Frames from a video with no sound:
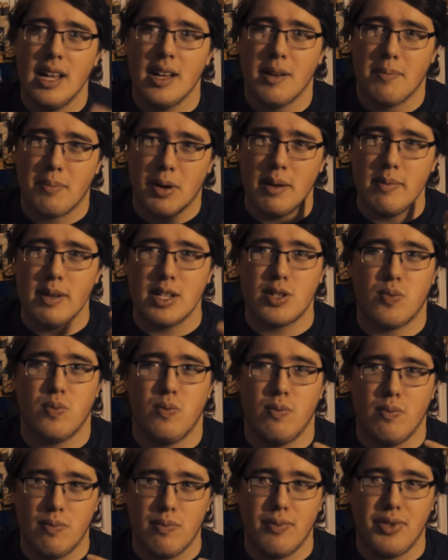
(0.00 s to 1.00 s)
Pretty much
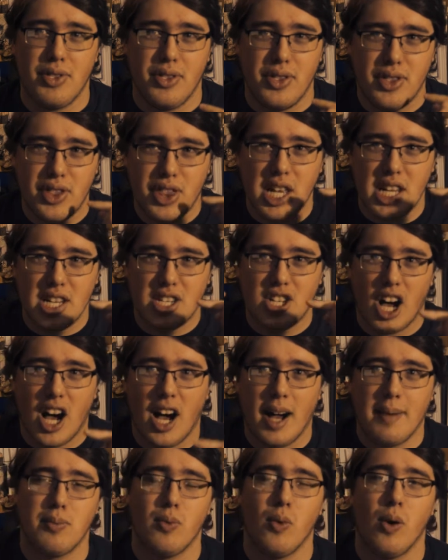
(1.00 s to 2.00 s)
the
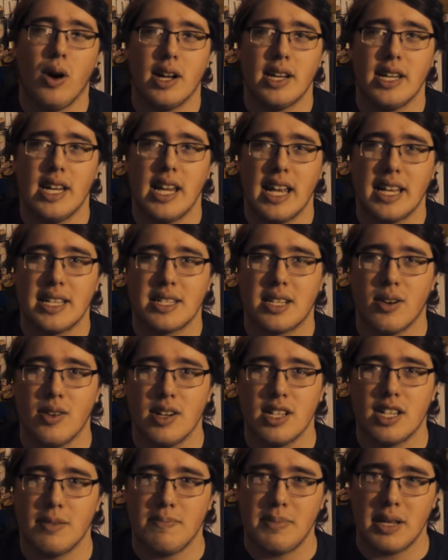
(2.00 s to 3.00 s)
top one is going
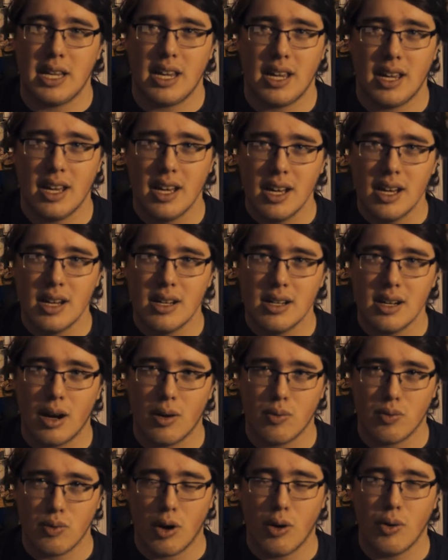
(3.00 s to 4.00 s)
to be a
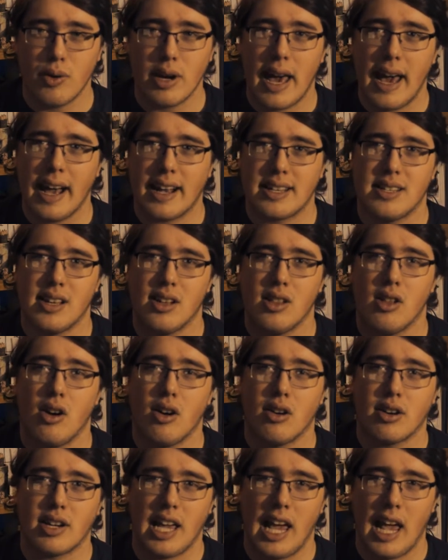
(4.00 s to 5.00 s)
Rode
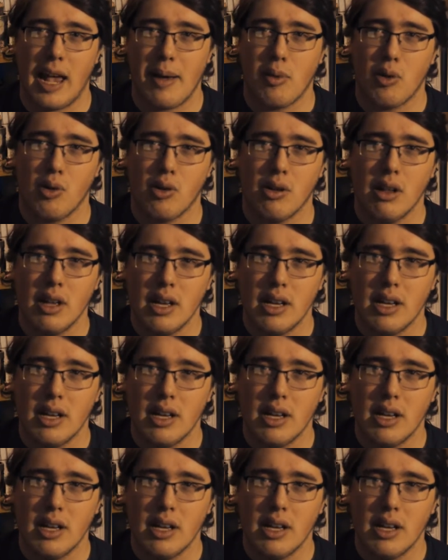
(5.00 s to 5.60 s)
XLR cable,